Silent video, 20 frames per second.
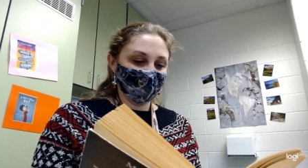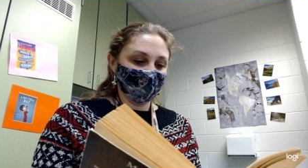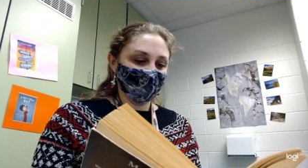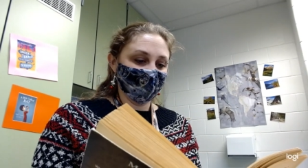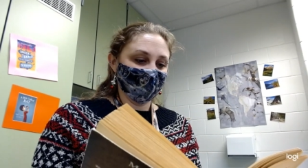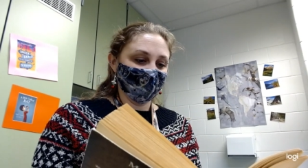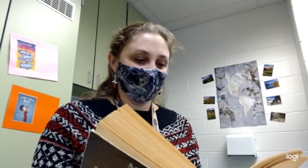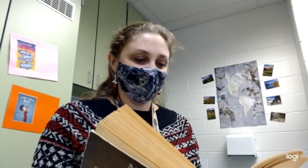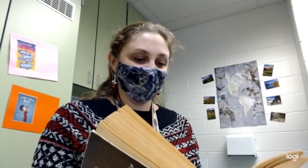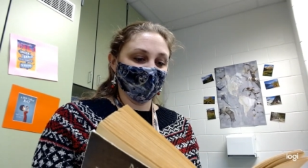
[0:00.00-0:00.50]

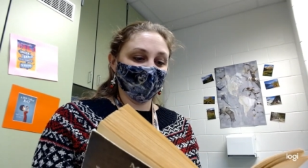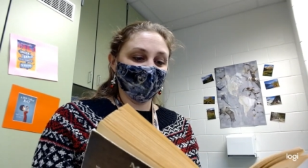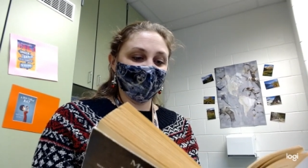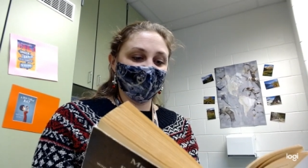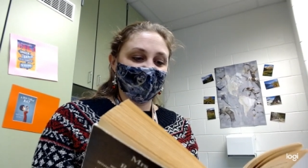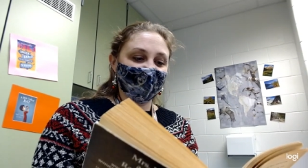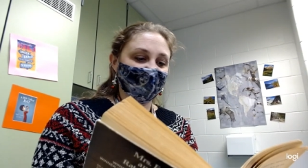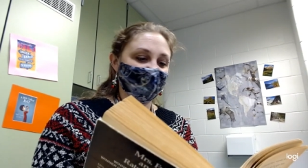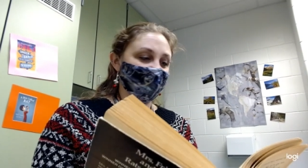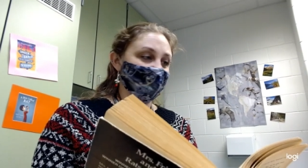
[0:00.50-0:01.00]

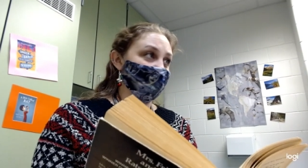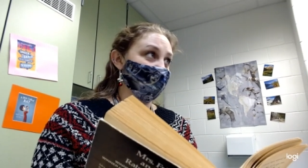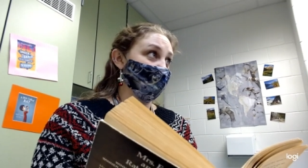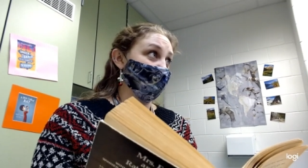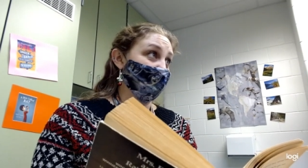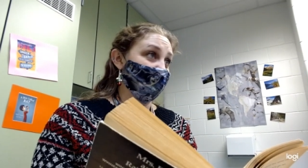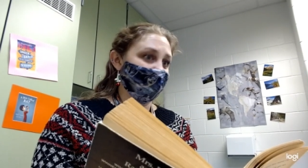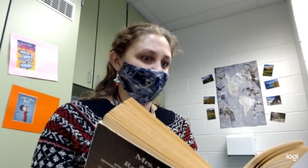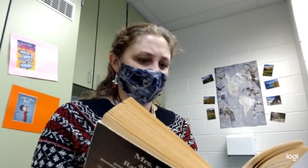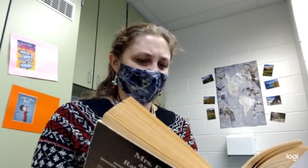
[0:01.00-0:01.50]
Run
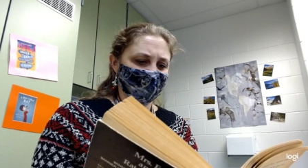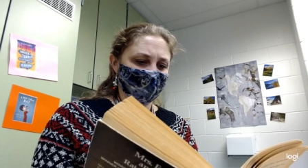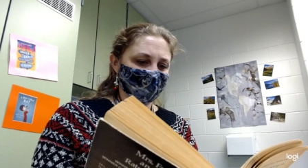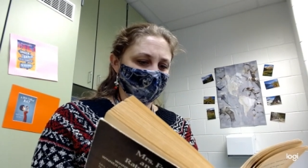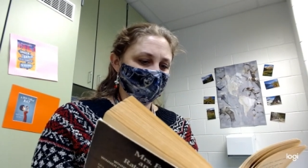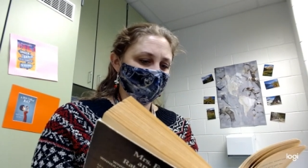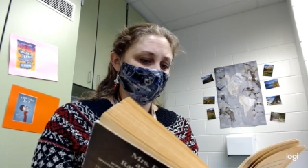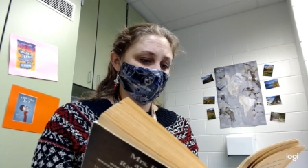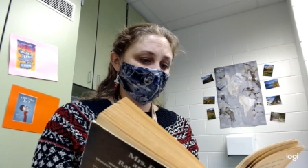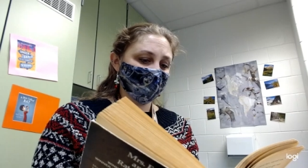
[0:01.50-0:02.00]
where?
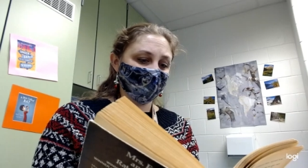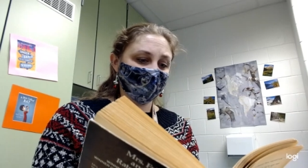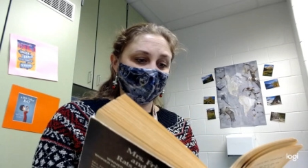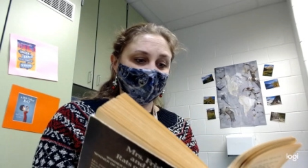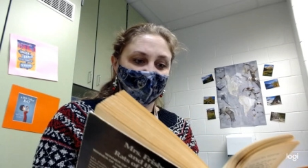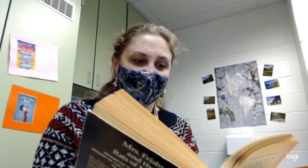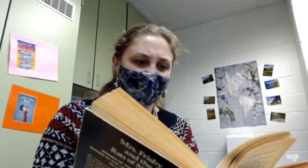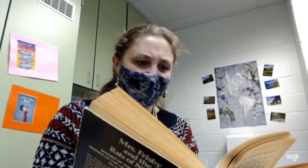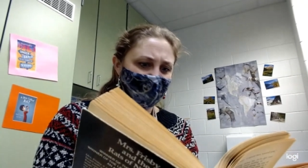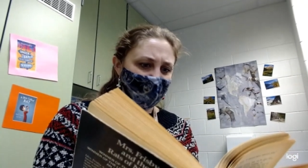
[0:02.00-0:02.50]
I
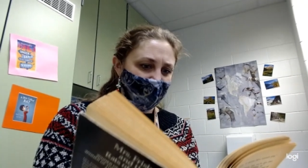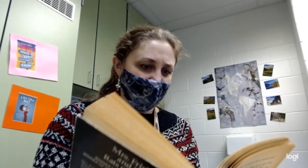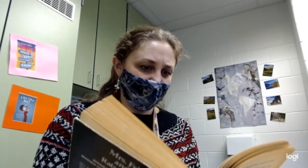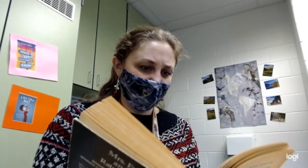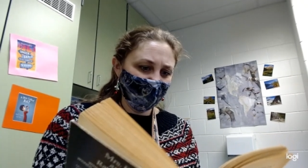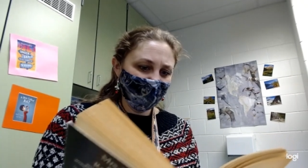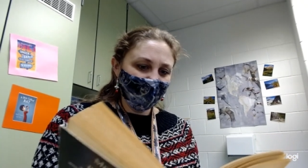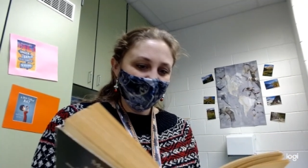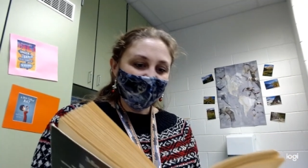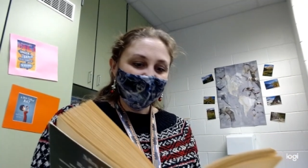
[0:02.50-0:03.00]
don't know.
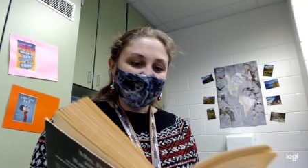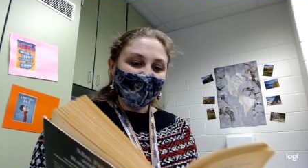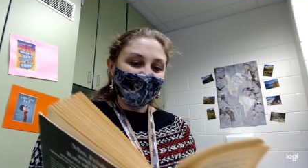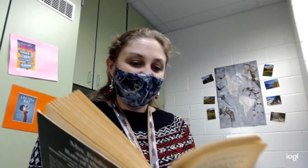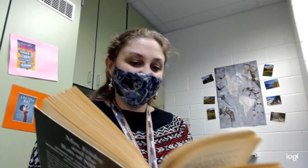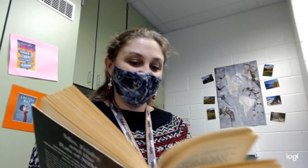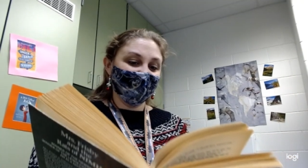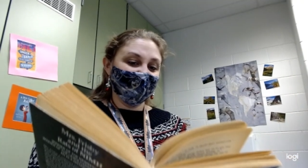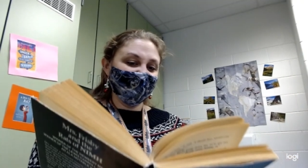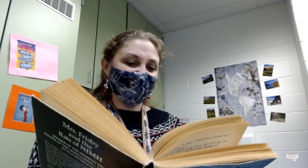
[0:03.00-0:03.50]
At
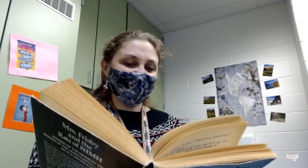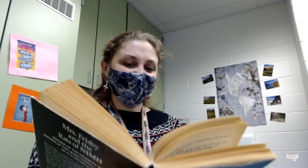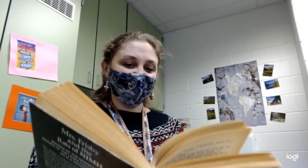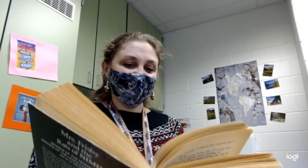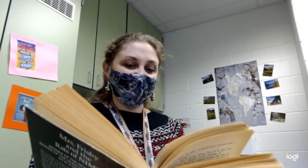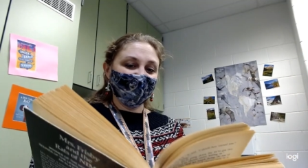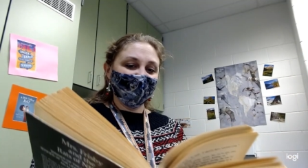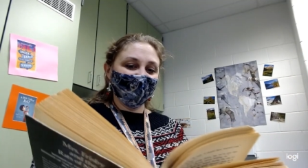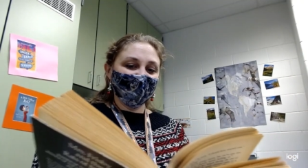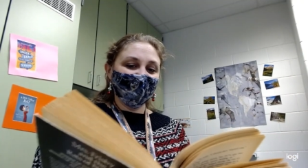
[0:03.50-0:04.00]
least I'll get a
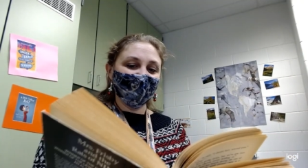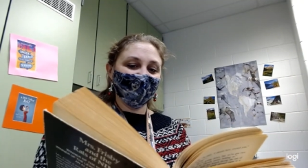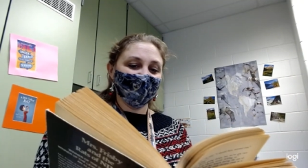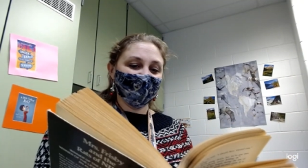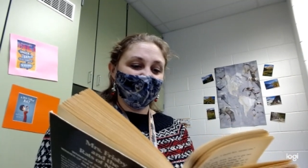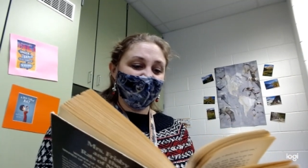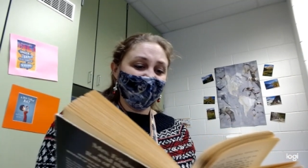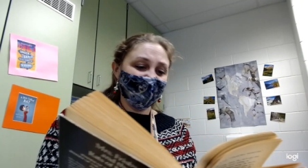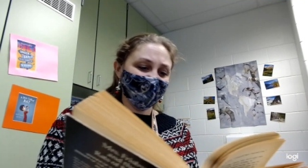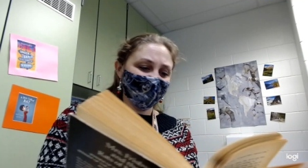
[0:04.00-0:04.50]
look
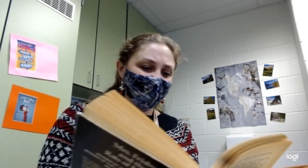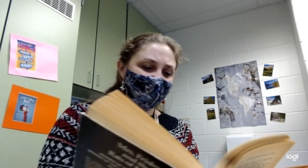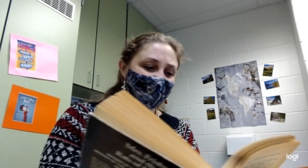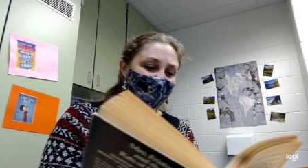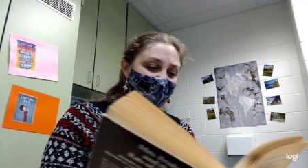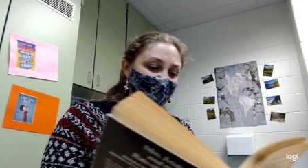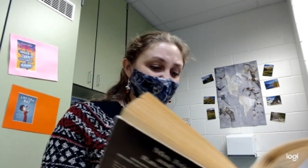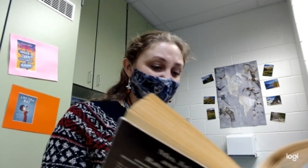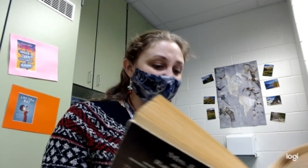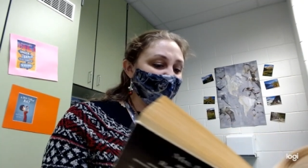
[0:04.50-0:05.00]
around.
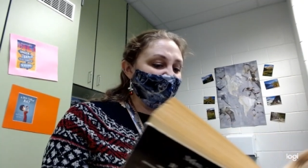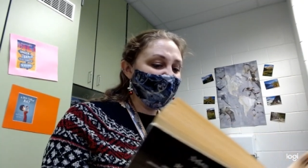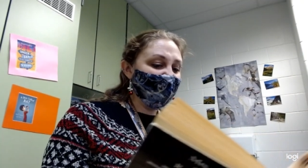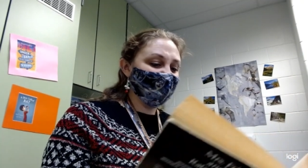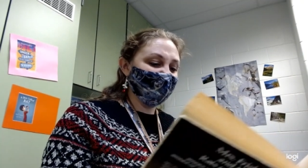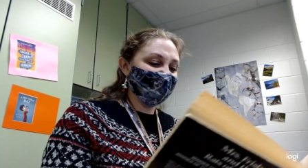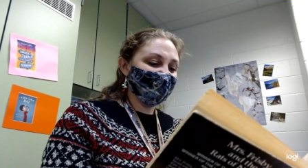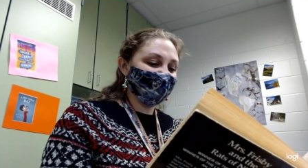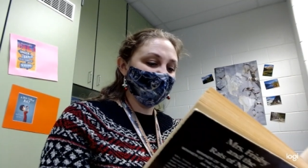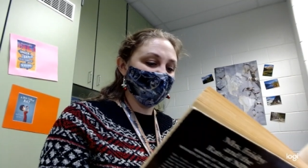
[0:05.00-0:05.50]
There might be
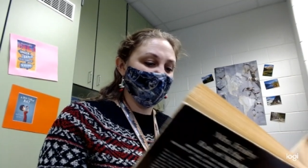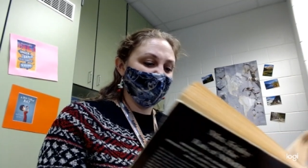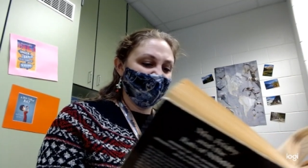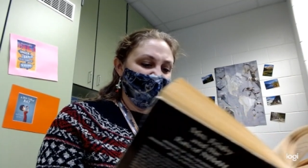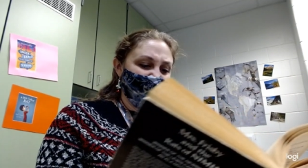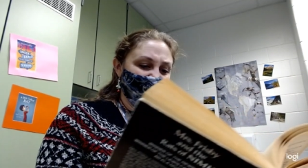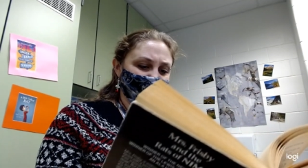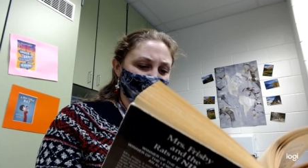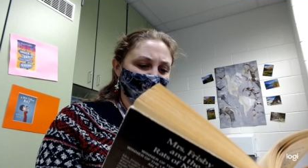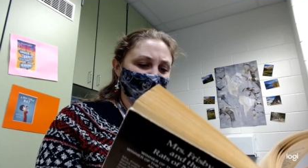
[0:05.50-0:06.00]
some way
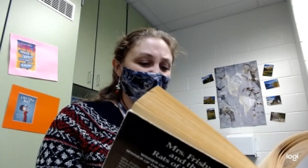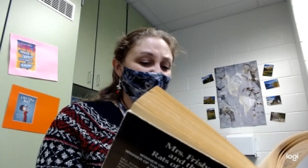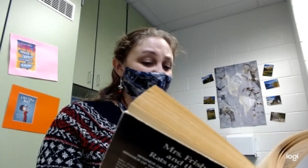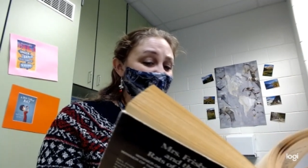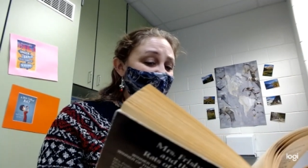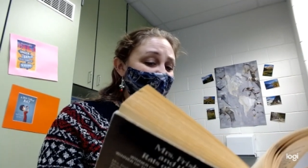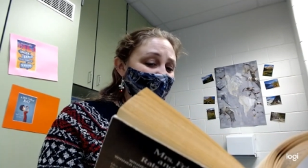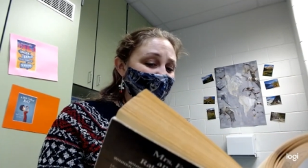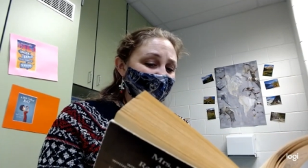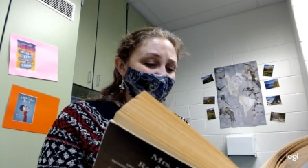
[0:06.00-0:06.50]
out. What can I
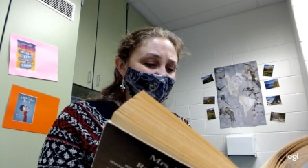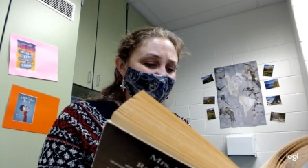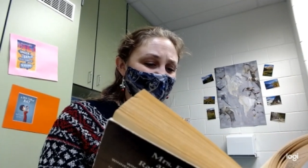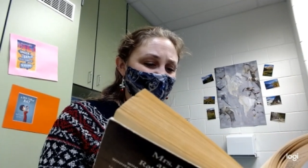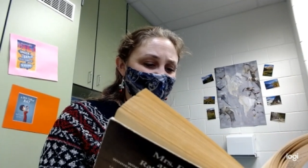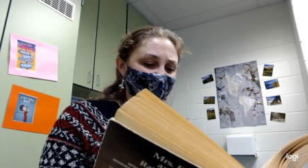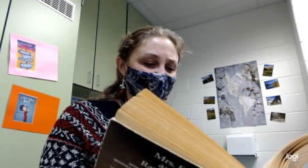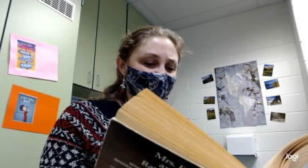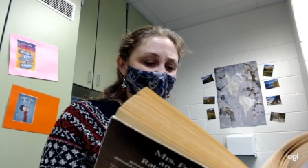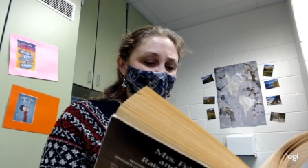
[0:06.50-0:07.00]

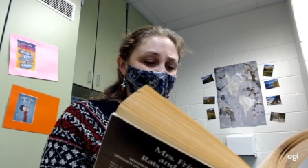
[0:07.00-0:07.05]
lose?